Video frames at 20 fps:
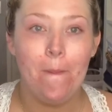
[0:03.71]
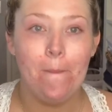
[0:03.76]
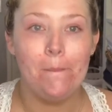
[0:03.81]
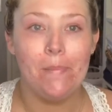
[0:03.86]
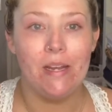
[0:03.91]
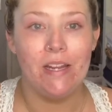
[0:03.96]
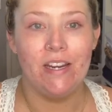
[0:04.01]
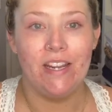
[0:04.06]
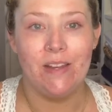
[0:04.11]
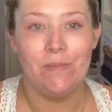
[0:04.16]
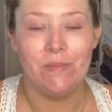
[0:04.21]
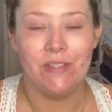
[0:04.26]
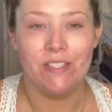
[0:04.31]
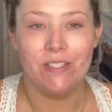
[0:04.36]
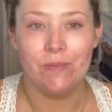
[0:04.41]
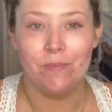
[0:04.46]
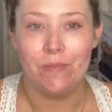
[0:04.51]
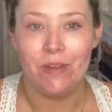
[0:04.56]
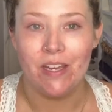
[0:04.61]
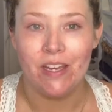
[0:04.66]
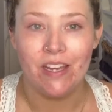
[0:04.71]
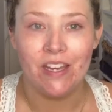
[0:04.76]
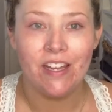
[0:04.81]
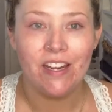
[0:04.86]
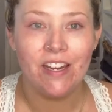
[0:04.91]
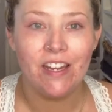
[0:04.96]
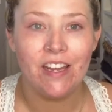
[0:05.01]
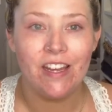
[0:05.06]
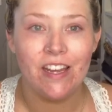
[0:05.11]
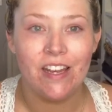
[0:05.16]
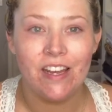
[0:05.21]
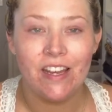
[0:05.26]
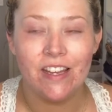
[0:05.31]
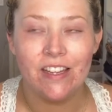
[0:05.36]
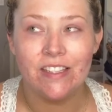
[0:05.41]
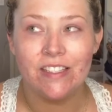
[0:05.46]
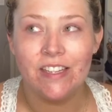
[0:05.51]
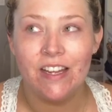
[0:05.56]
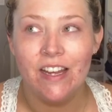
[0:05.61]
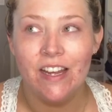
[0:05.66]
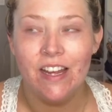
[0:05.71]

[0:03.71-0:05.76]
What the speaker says: My name is Megan, and